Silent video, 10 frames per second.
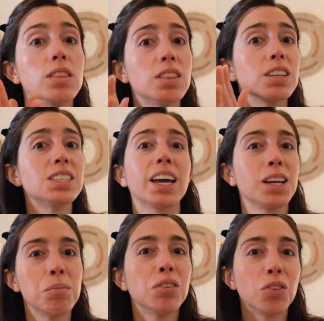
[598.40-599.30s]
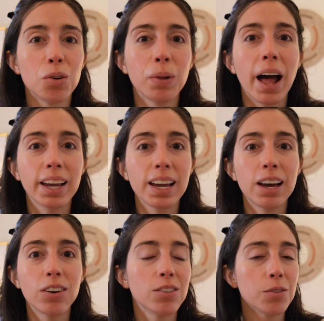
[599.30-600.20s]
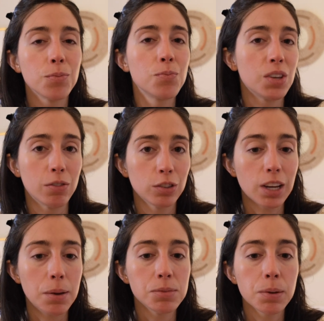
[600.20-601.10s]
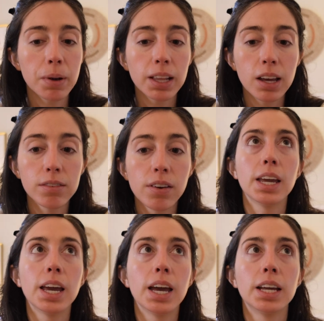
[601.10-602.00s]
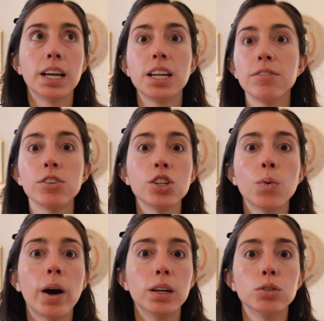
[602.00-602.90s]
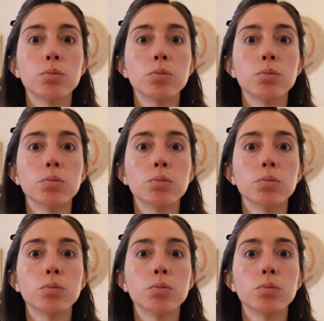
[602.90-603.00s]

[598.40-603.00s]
the second before blacking out several times in my life, and I never knew why I was